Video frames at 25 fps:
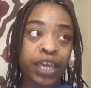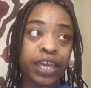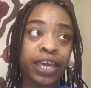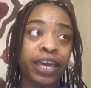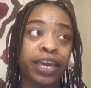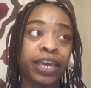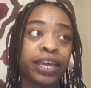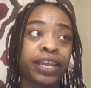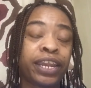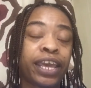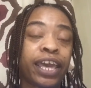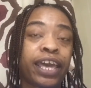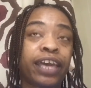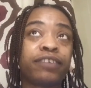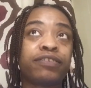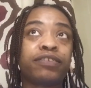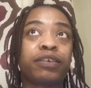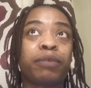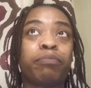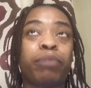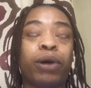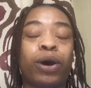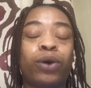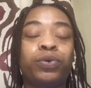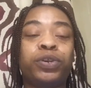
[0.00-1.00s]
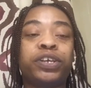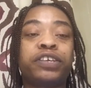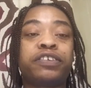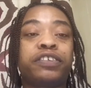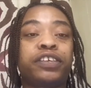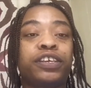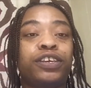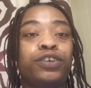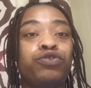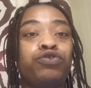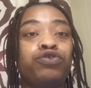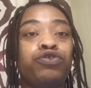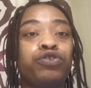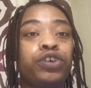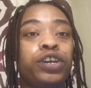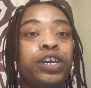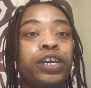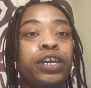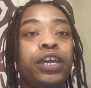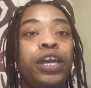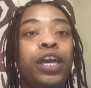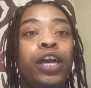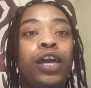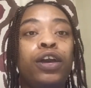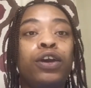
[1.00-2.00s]
And as a bonus
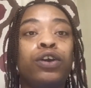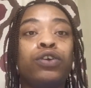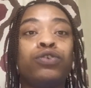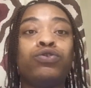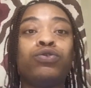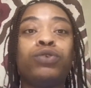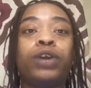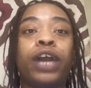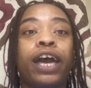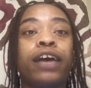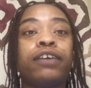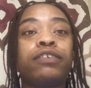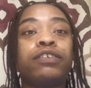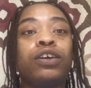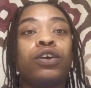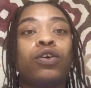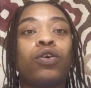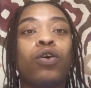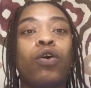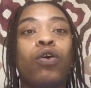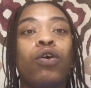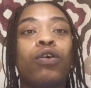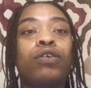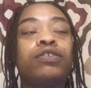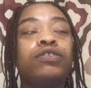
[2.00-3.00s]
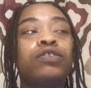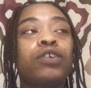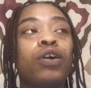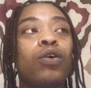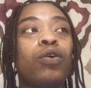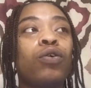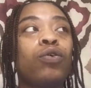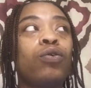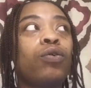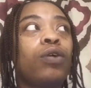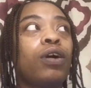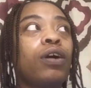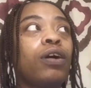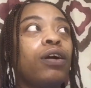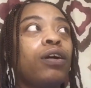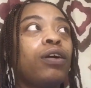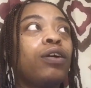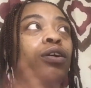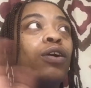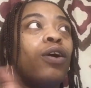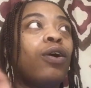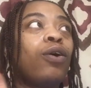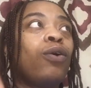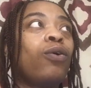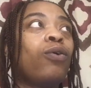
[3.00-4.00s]
entry, you guys can also
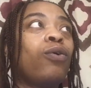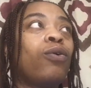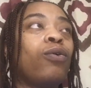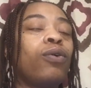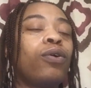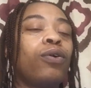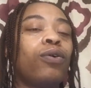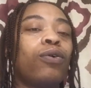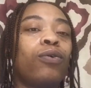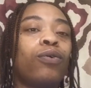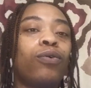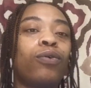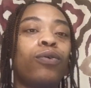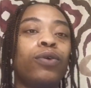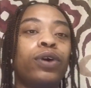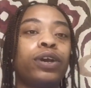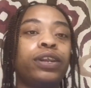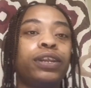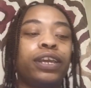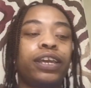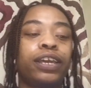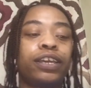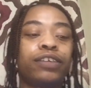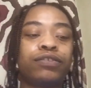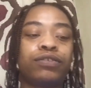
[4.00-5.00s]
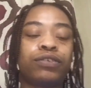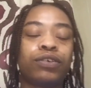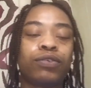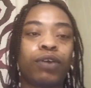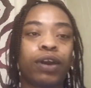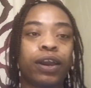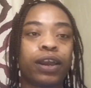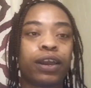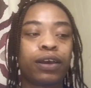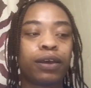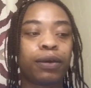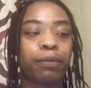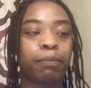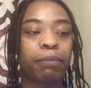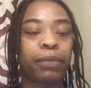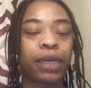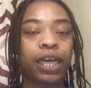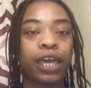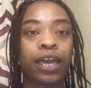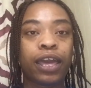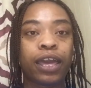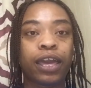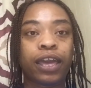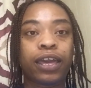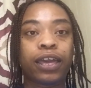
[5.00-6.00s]
go on Instagram
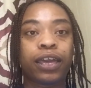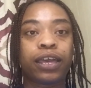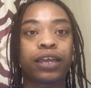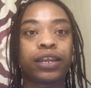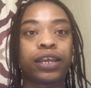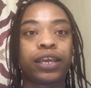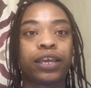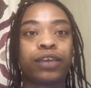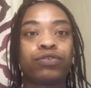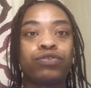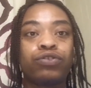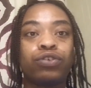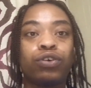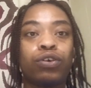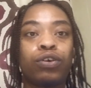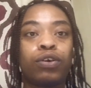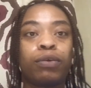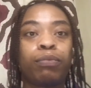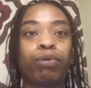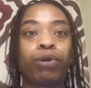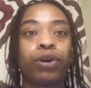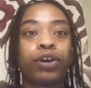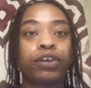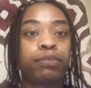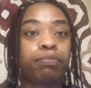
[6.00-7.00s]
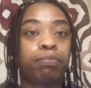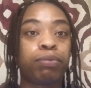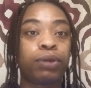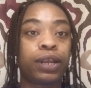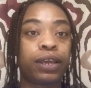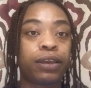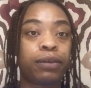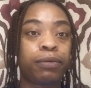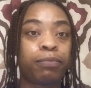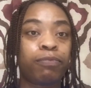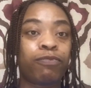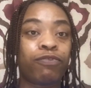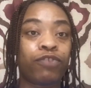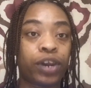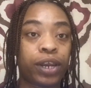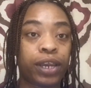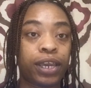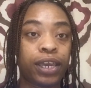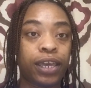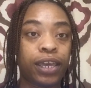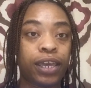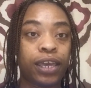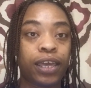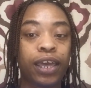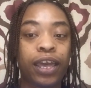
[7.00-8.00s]
and enter Press Play
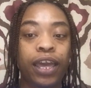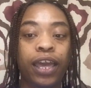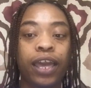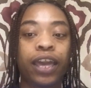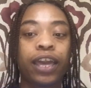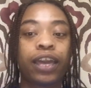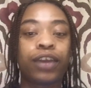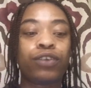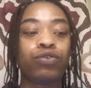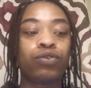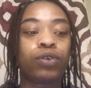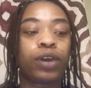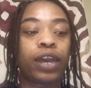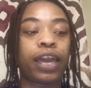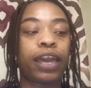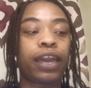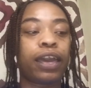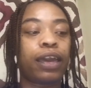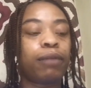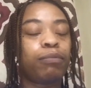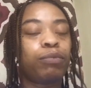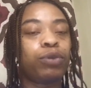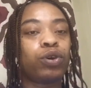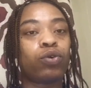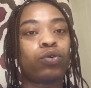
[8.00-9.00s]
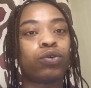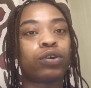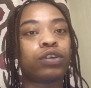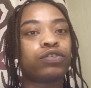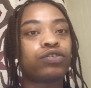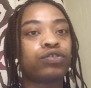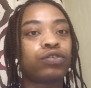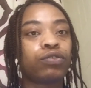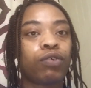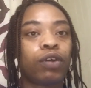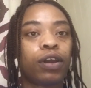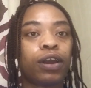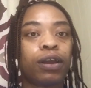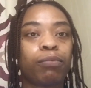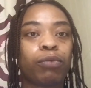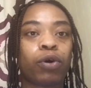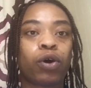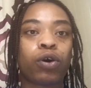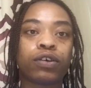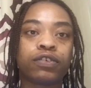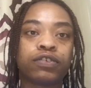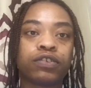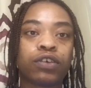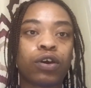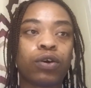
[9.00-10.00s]
Rikki, and you can add me on
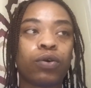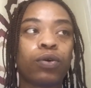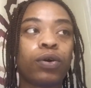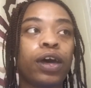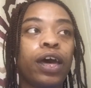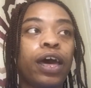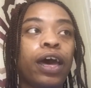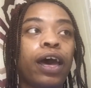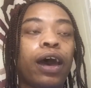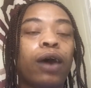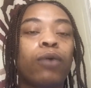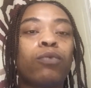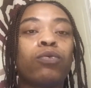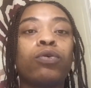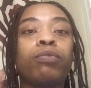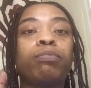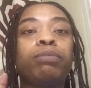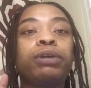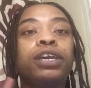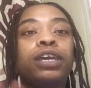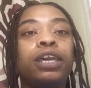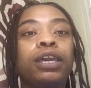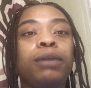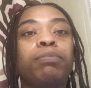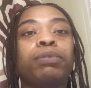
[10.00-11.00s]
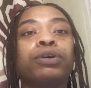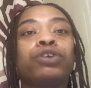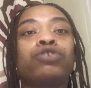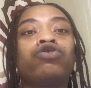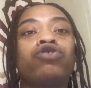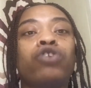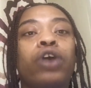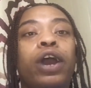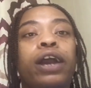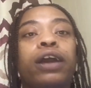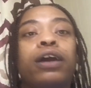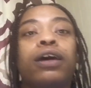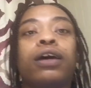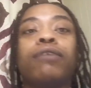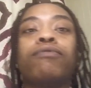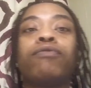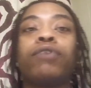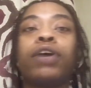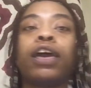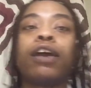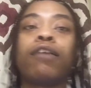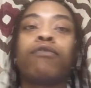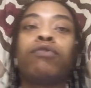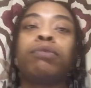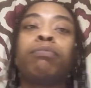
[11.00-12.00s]
Instagram also. I will be keeping track
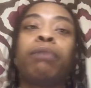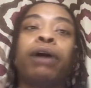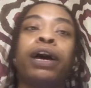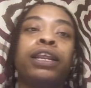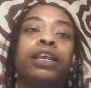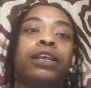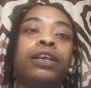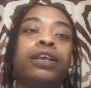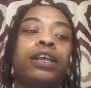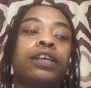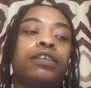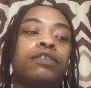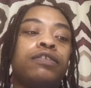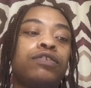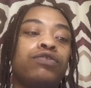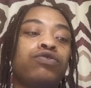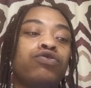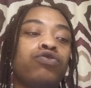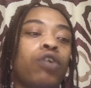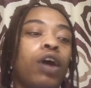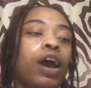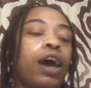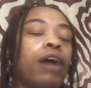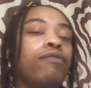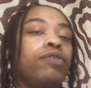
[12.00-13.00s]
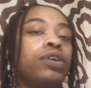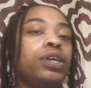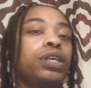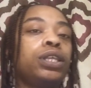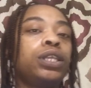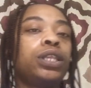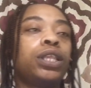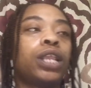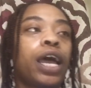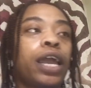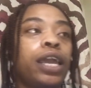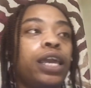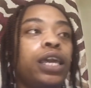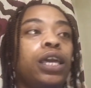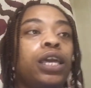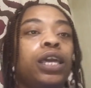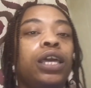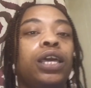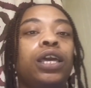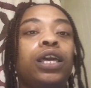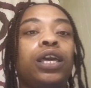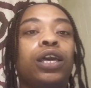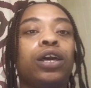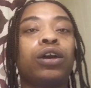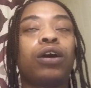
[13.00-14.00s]
of everybody that's subscribing, liking,
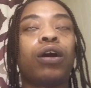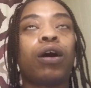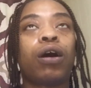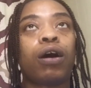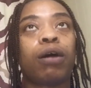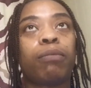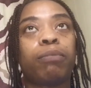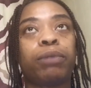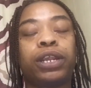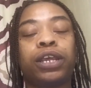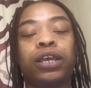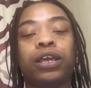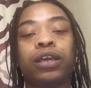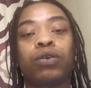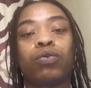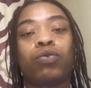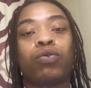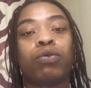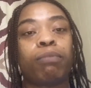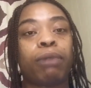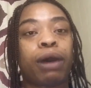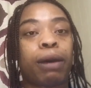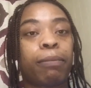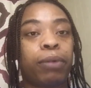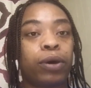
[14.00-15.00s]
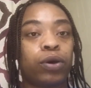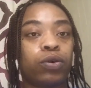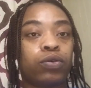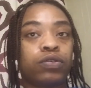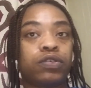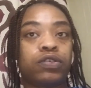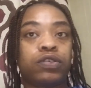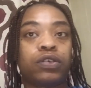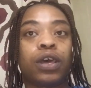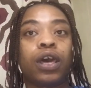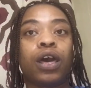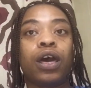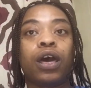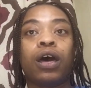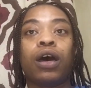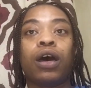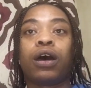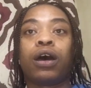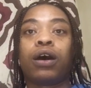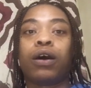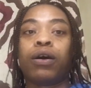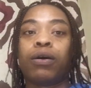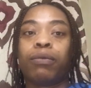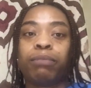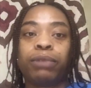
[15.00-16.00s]
and commenting on my posts.
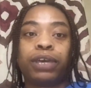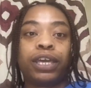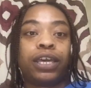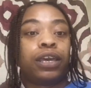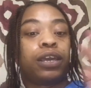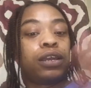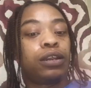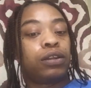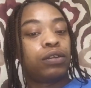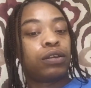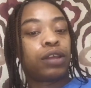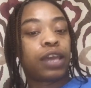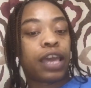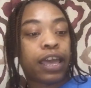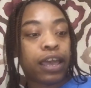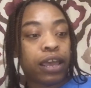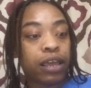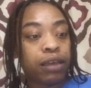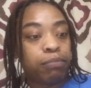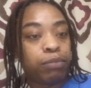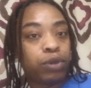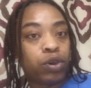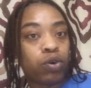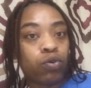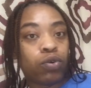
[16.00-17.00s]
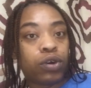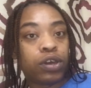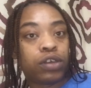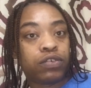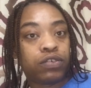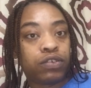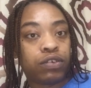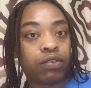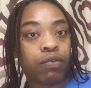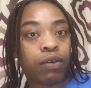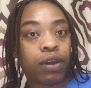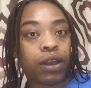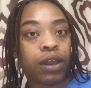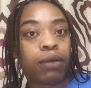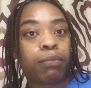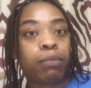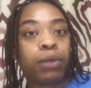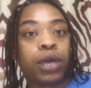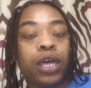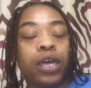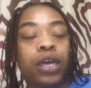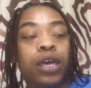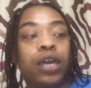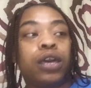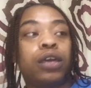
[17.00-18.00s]
And add me on
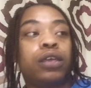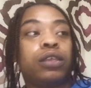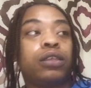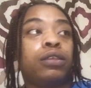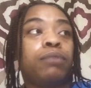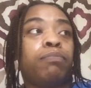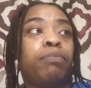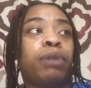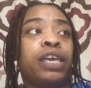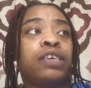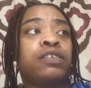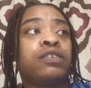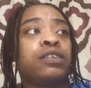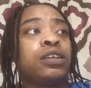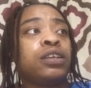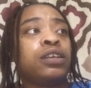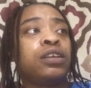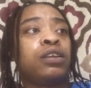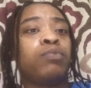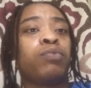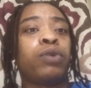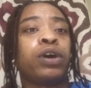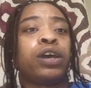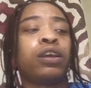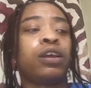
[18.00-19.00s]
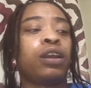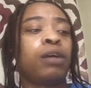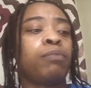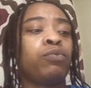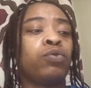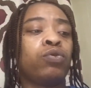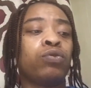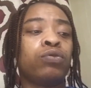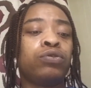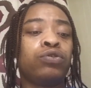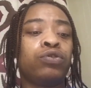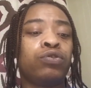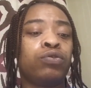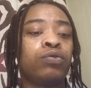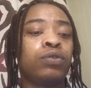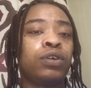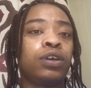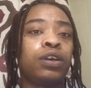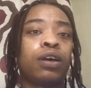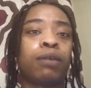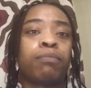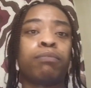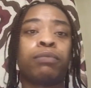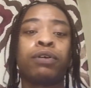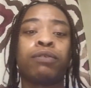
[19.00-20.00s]
Instagram. And basically the way that I'm going to do
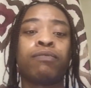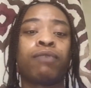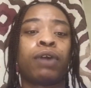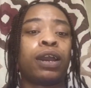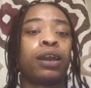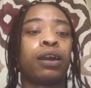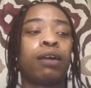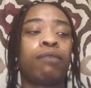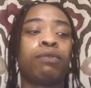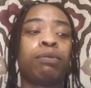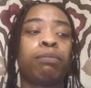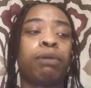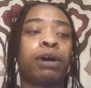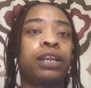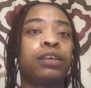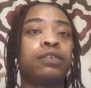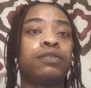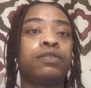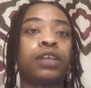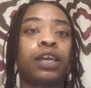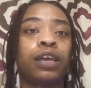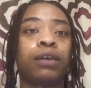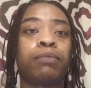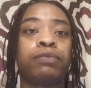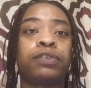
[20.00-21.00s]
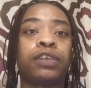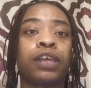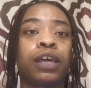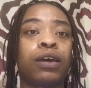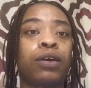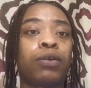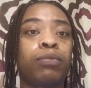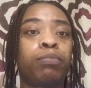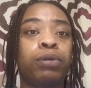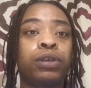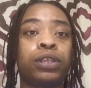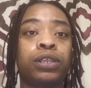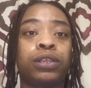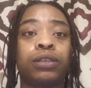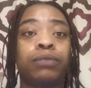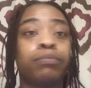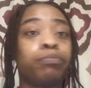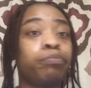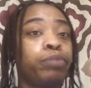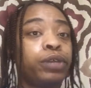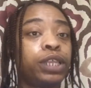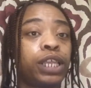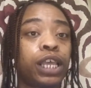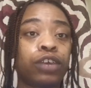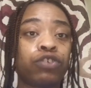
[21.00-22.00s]
it, I'm going to write everybody's names down,
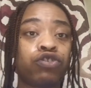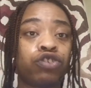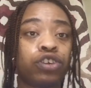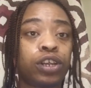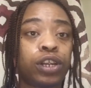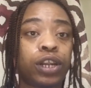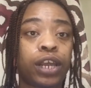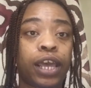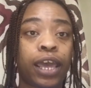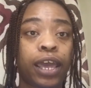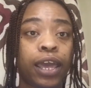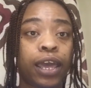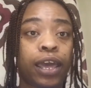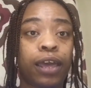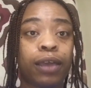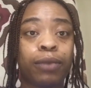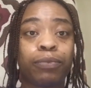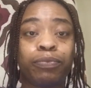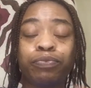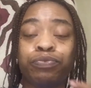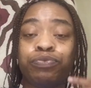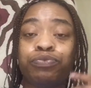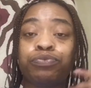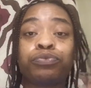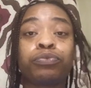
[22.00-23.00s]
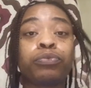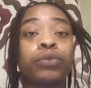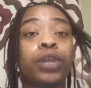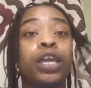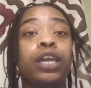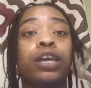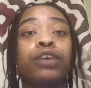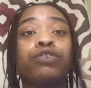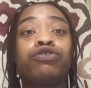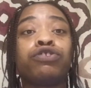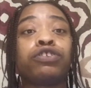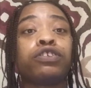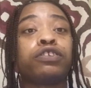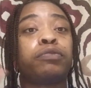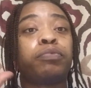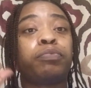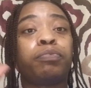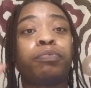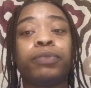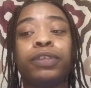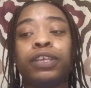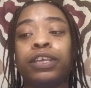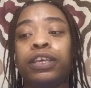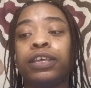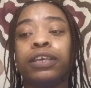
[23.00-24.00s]
put that shit in a hat, and just
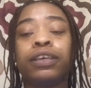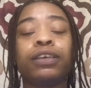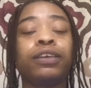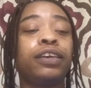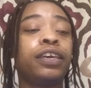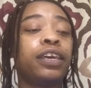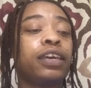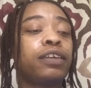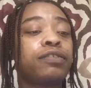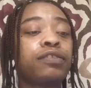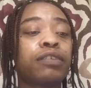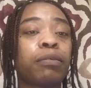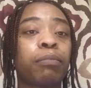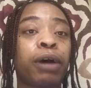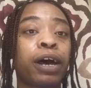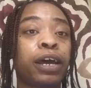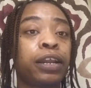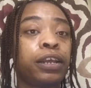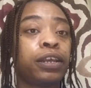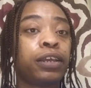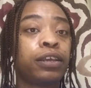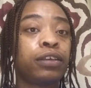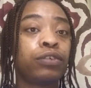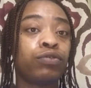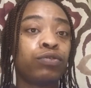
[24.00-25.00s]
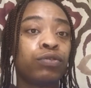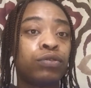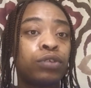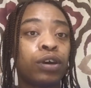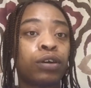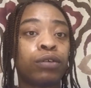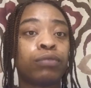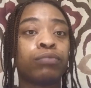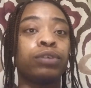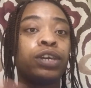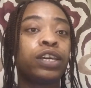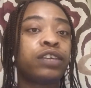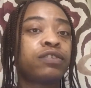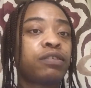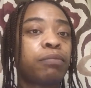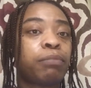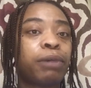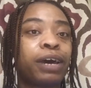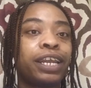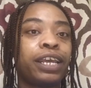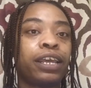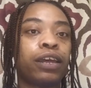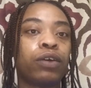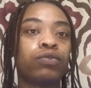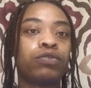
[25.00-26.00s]
get somebody, you know, get
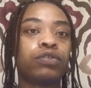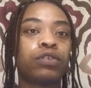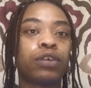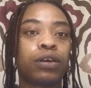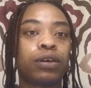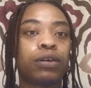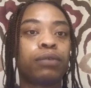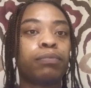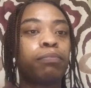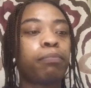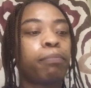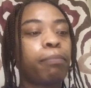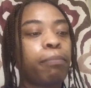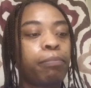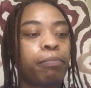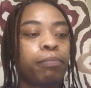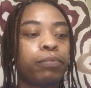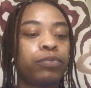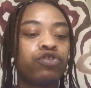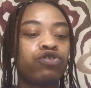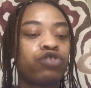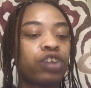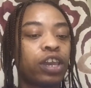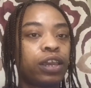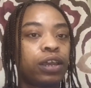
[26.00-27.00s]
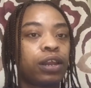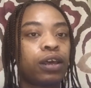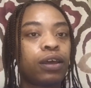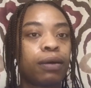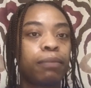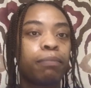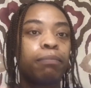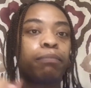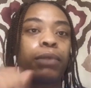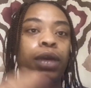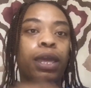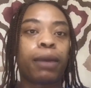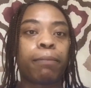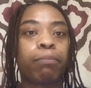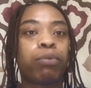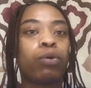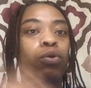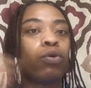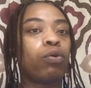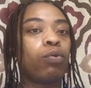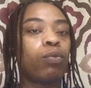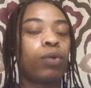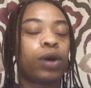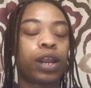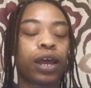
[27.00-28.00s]
somebody else to shake it up and
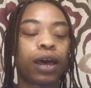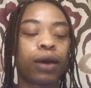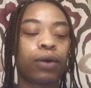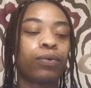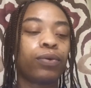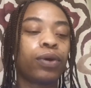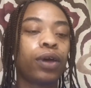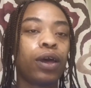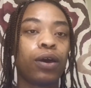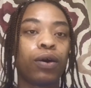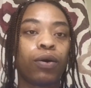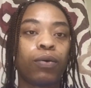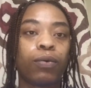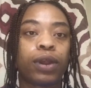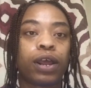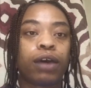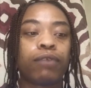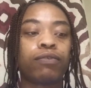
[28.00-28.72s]
pull one out or